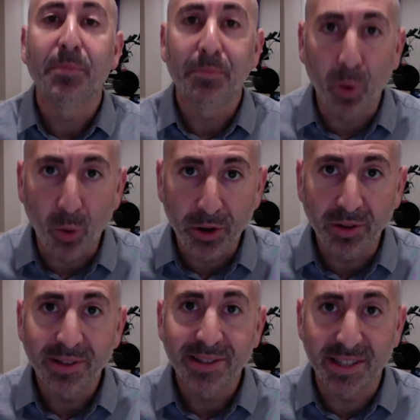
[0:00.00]

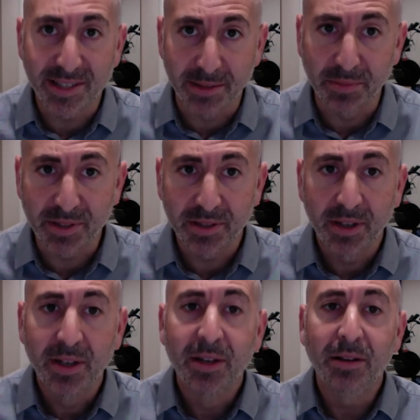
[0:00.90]
portal systems.
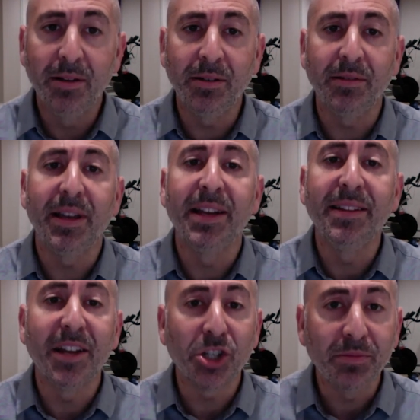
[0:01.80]
In
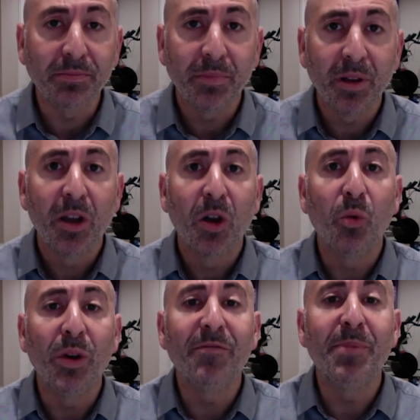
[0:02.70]
addition,
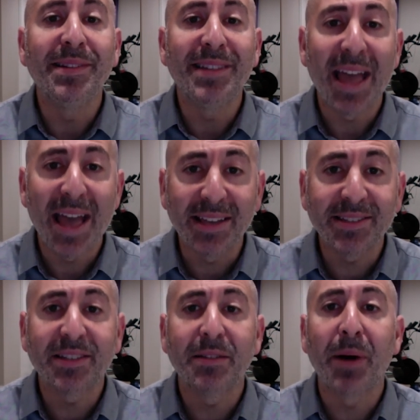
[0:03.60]
we have been
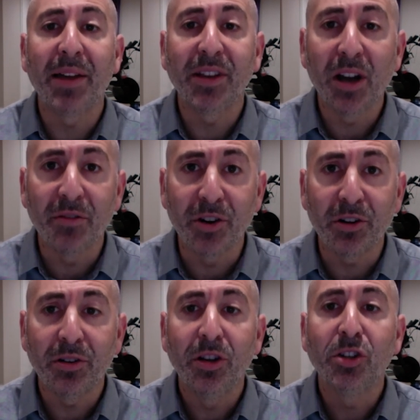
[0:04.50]
tasked by the
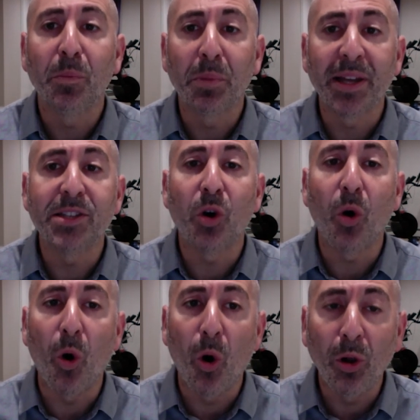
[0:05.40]
governor to place
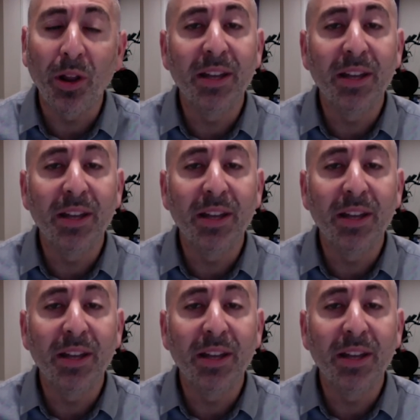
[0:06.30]
all